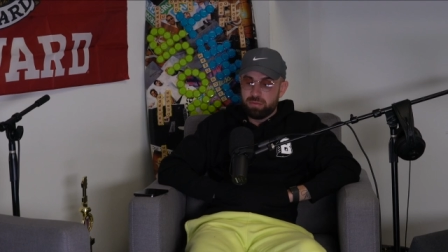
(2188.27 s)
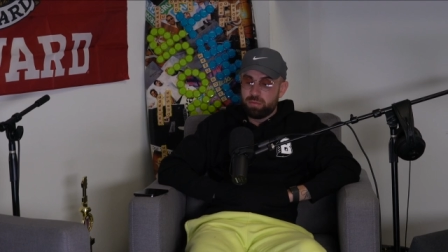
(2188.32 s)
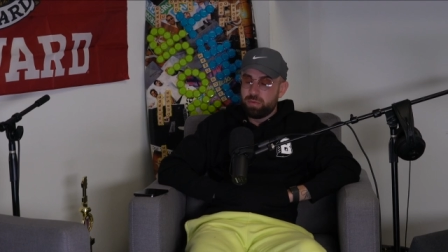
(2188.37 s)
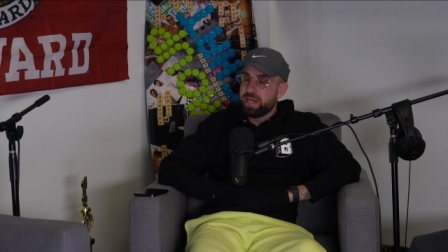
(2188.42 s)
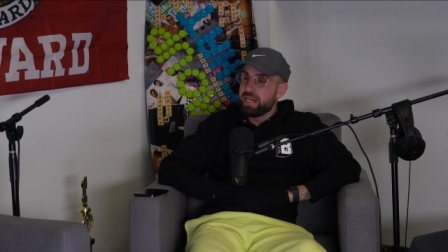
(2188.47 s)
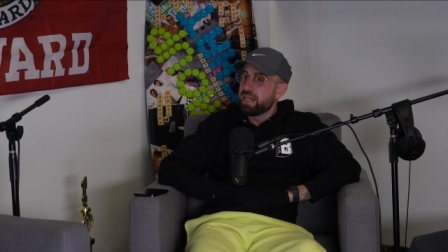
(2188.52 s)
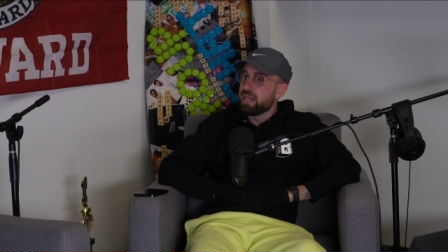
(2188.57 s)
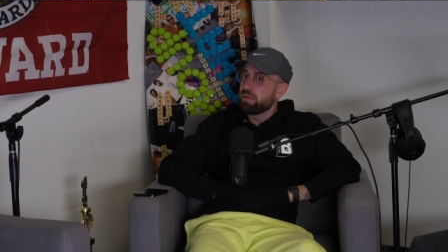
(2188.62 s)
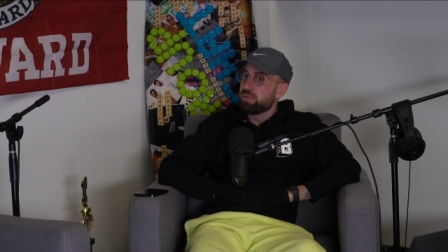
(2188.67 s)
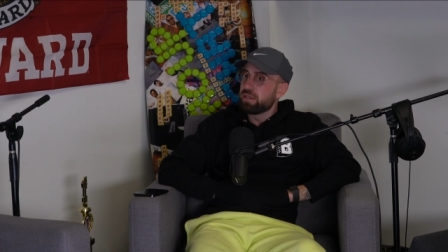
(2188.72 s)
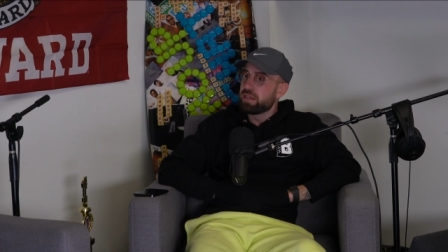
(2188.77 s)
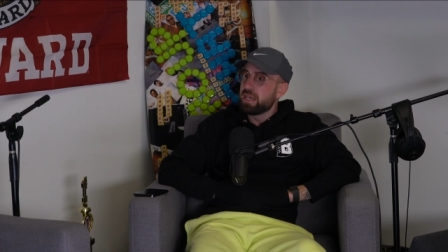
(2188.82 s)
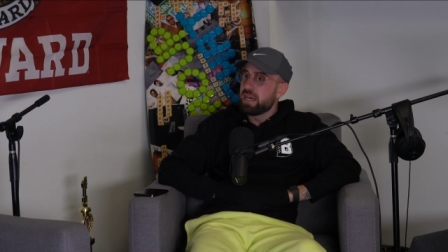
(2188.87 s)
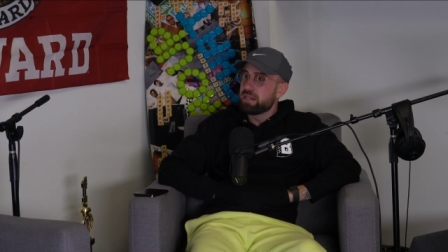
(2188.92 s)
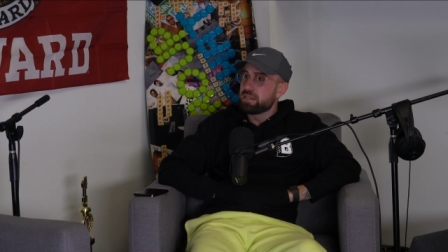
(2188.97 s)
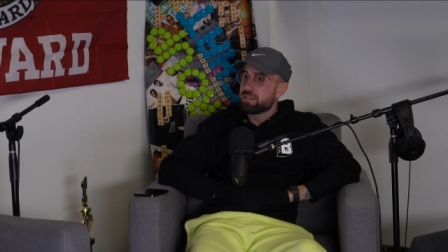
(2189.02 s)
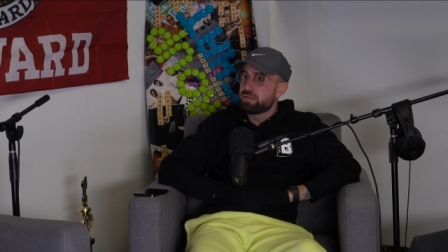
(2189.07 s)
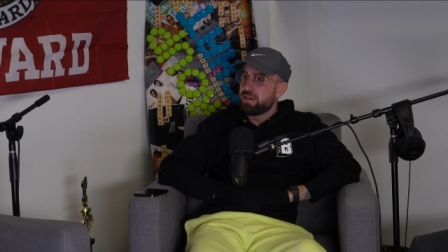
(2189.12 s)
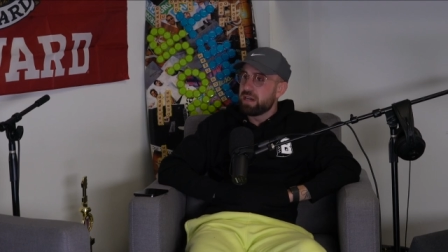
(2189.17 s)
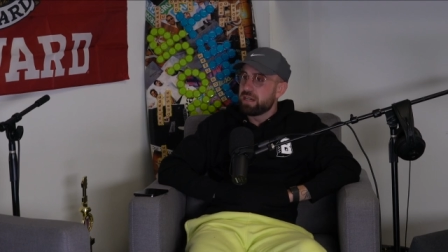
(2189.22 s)
winning with
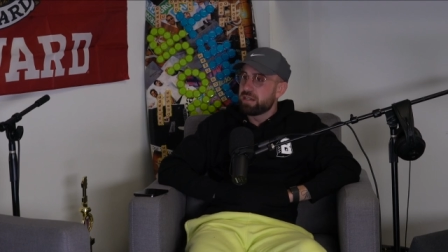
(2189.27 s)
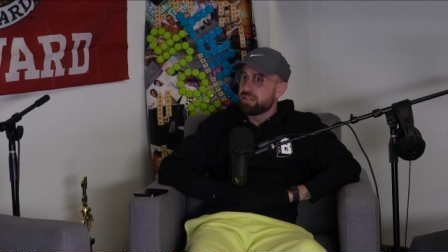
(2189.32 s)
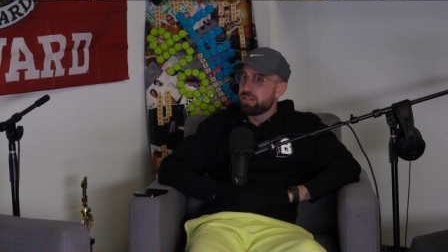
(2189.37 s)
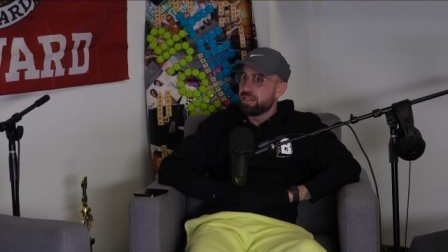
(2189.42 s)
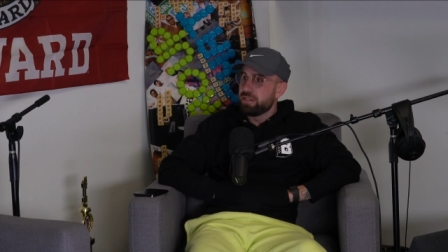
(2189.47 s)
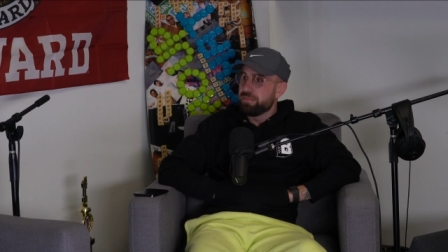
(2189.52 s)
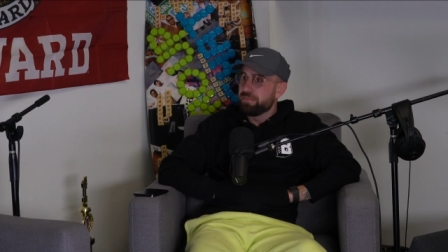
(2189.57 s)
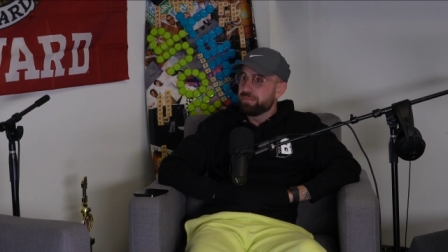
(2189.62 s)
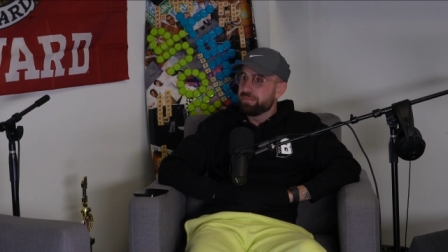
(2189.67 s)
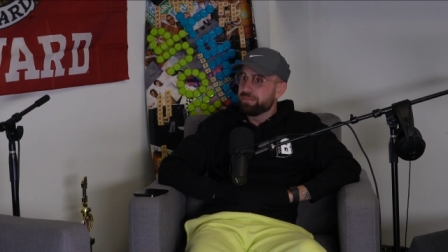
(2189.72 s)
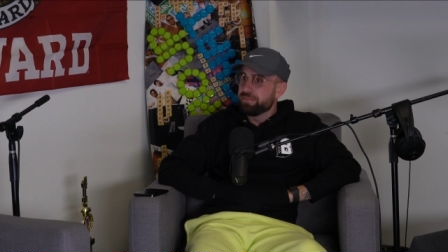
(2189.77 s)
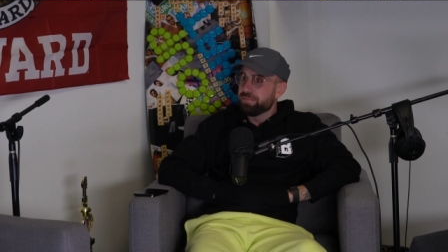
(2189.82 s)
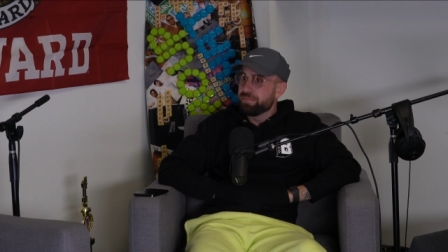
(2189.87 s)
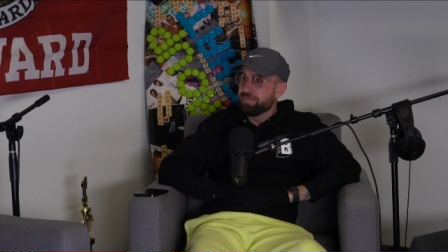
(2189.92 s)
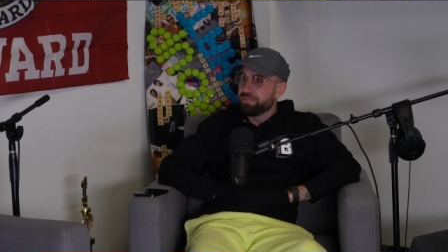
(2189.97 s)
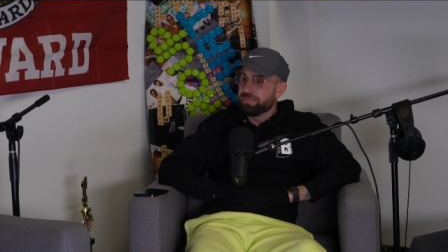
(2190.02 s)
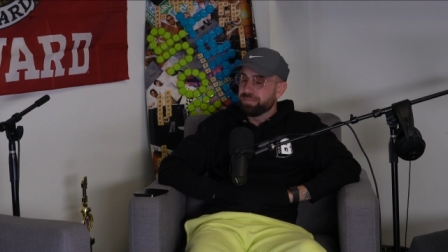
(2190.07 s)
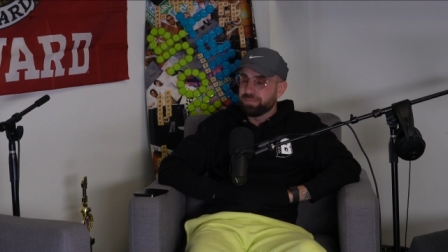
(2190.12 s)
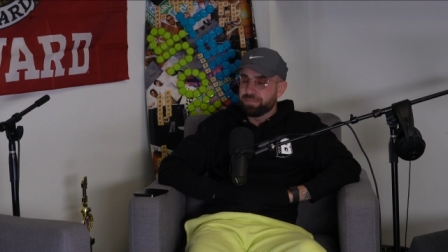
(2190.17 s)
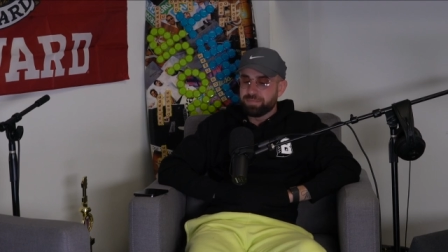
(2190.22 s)
that strategy. No.
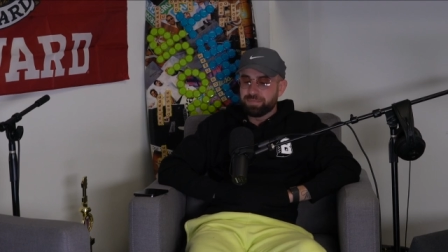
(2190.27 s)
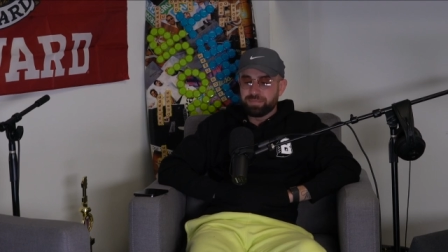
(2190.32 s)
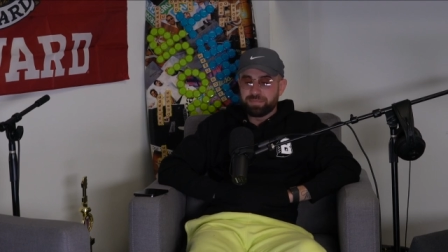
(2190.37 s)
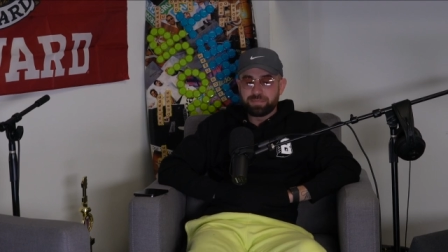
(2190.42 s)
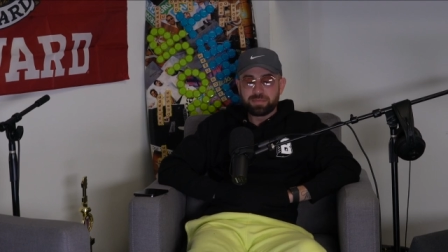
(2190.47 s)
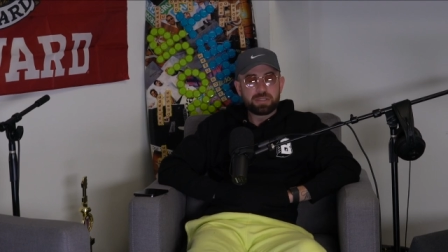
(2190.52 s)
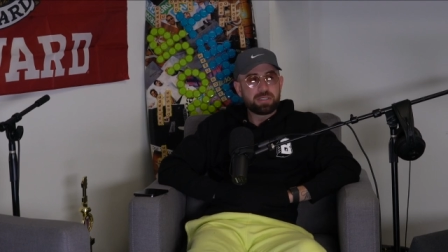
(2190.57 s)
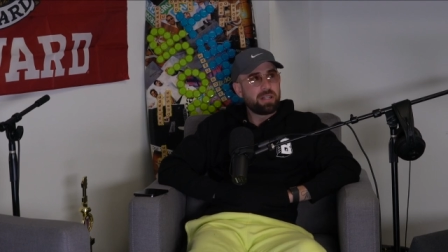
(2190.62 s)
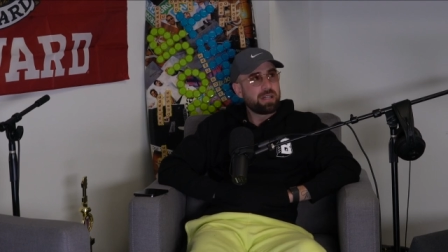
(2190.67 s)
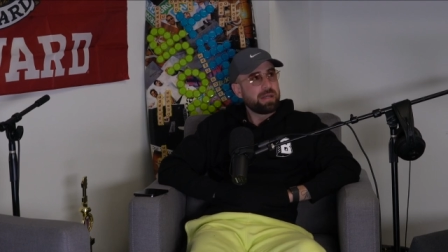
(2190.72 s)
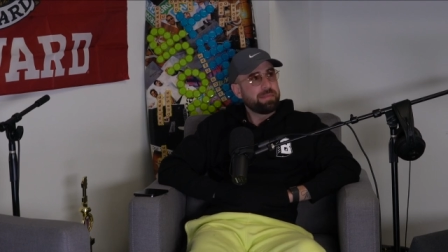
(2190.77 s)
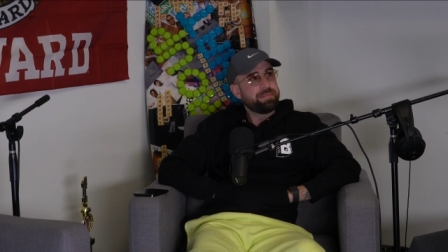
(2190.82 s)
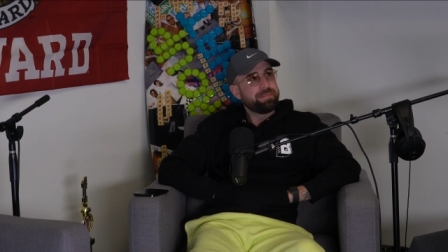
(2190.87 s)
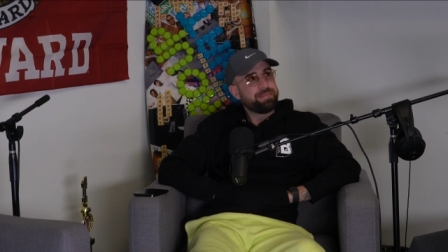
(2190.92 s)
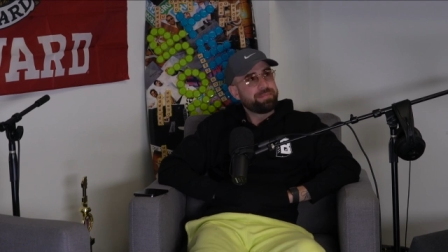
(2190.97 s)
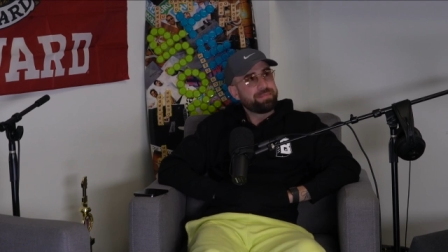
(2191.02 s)
Okay.